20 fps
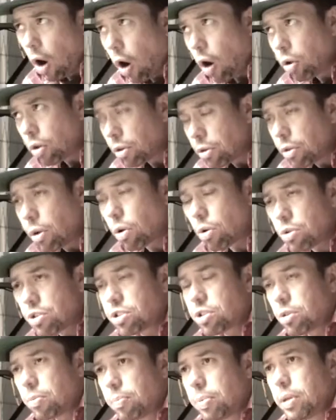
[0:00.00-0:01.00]
All of those
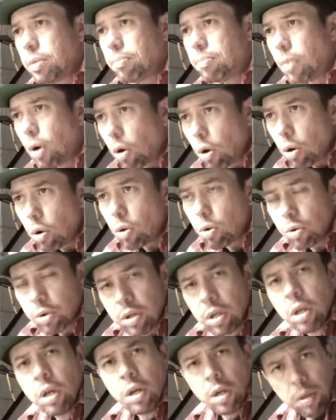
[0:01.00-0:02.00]
should be
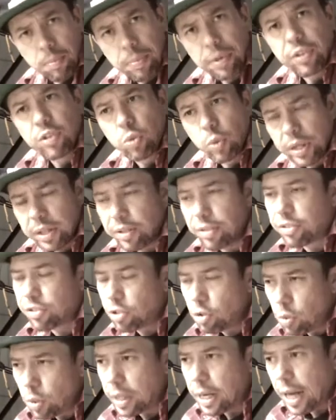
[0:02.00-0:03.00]
mowed between
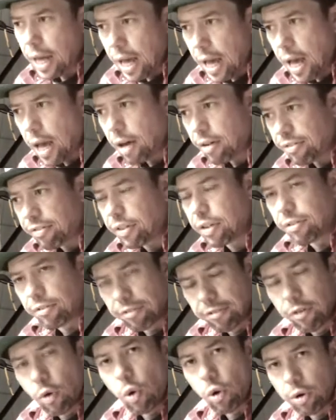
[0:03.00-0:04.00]
2.5 and
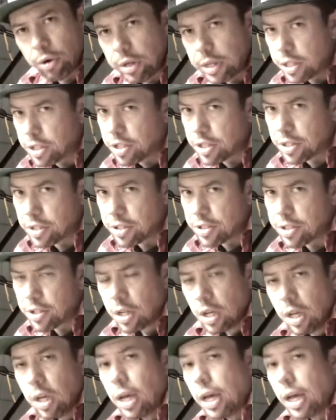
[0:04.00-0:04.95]
4 inches.